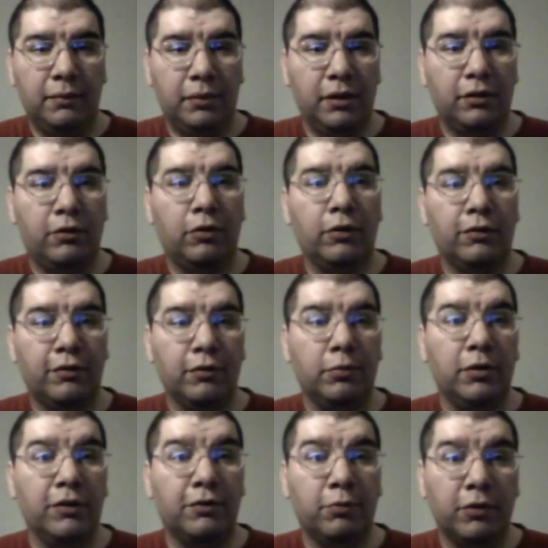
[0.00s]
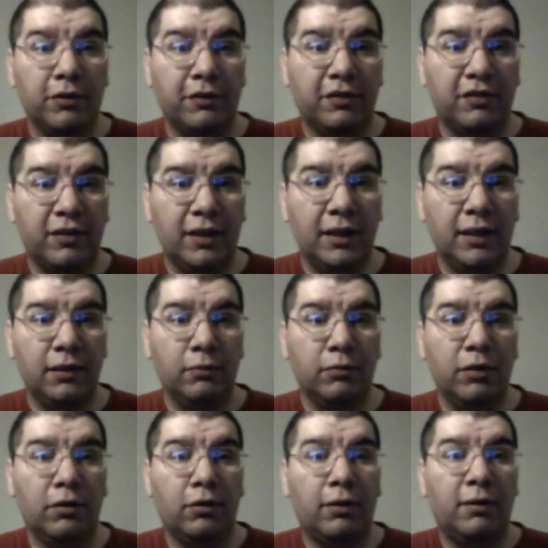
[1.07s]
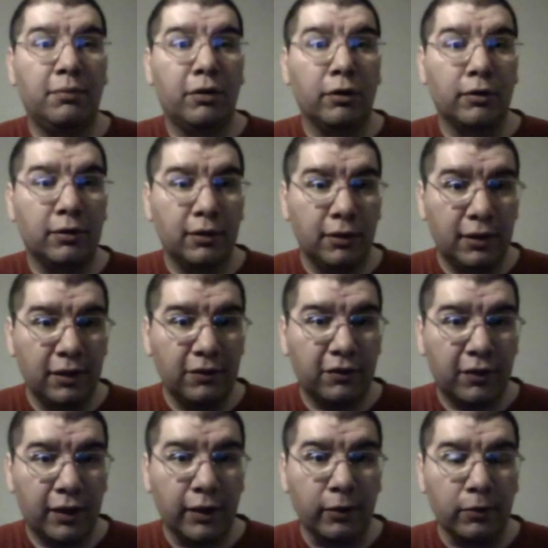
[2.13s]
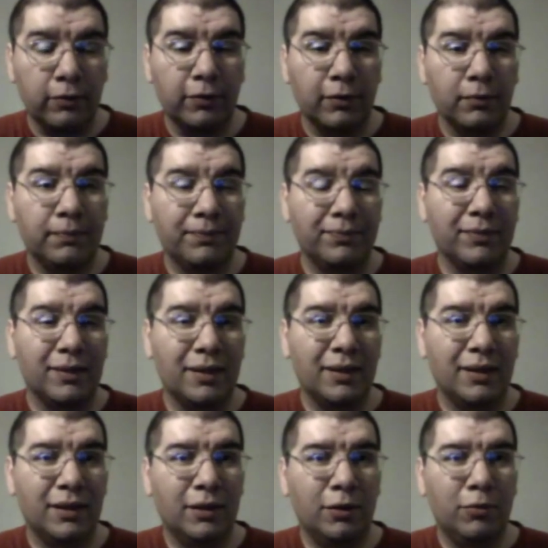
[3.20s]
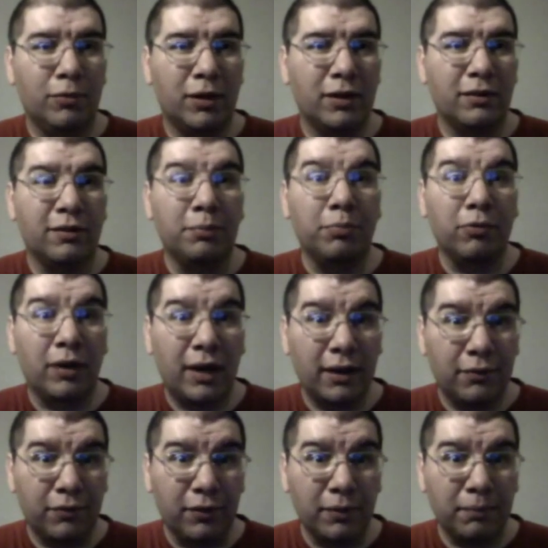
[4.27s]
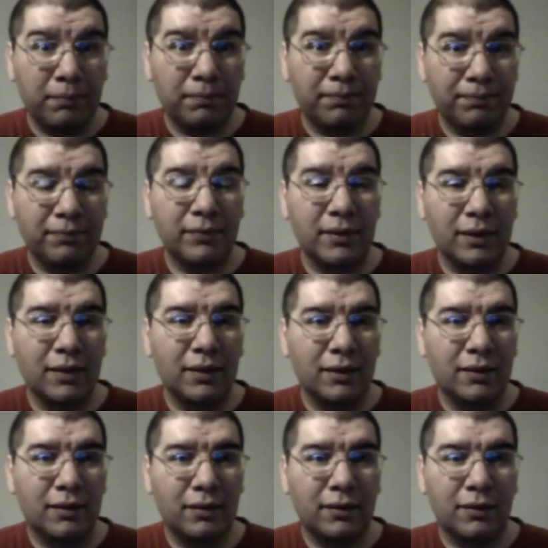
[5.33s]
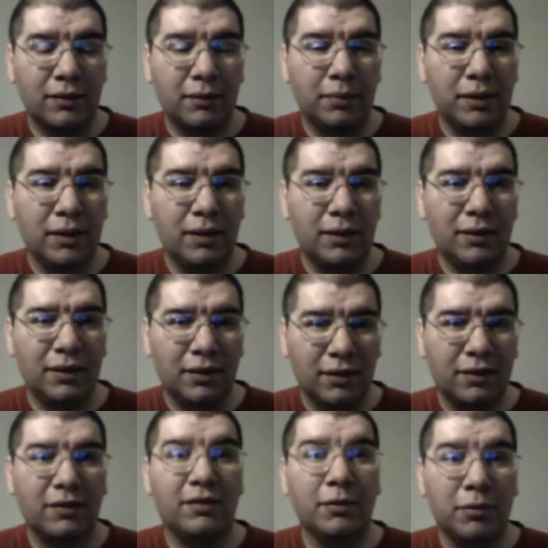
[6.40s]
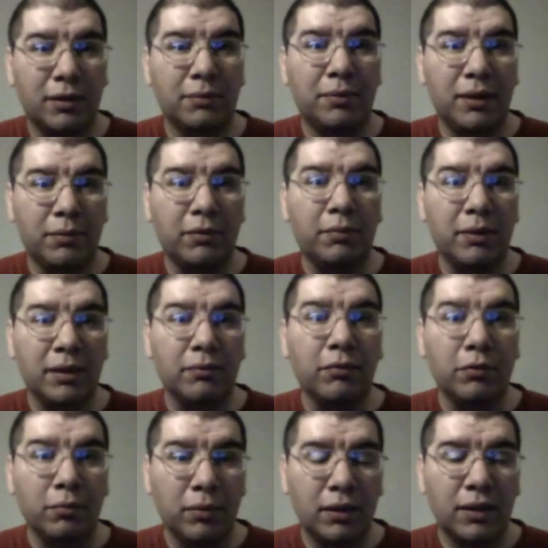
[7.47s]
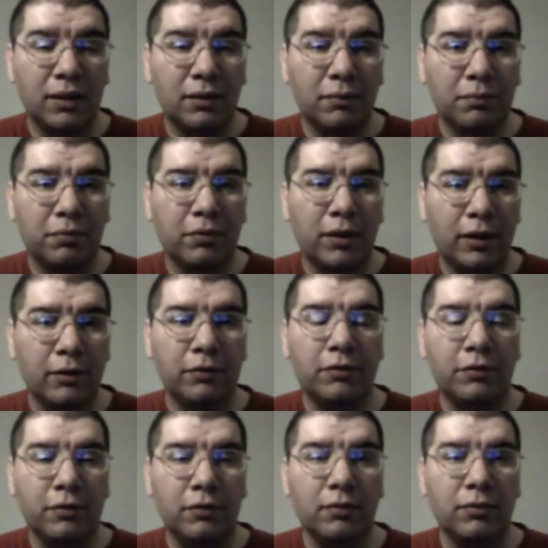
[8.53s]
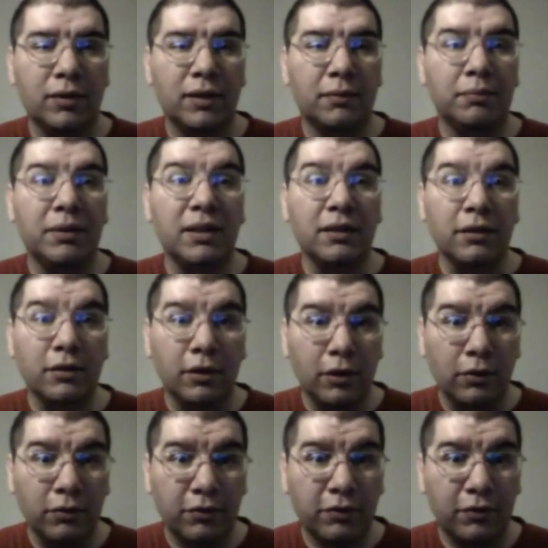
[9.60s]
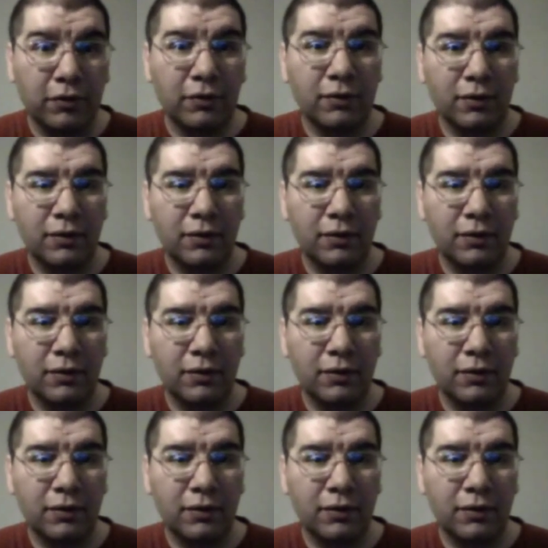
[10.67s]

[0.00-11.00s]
But of course, there was one scene with Omar Gooding's character who wanted to bribe him to be, you know, because he wanted to be able to make more money prior to him being a ghost,